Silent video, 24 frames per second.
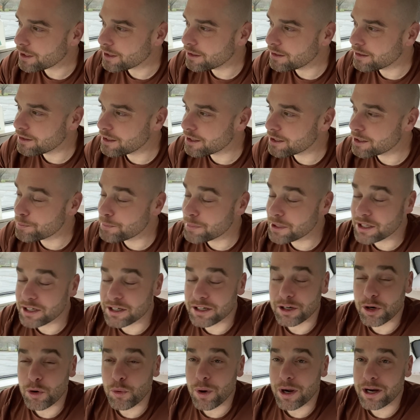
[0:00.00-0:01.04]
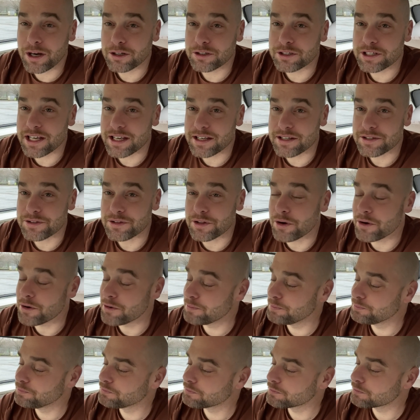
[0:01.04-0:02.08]
They can be an acquired taste, though.
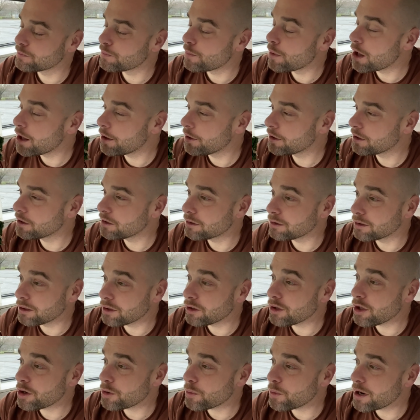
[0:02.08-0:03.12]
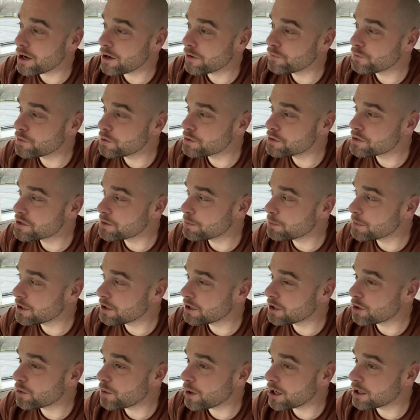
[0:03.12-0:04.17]
A lot of wild foods can be an
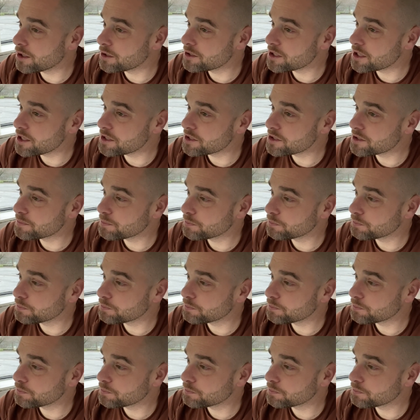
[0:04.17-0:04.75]
acquired taste.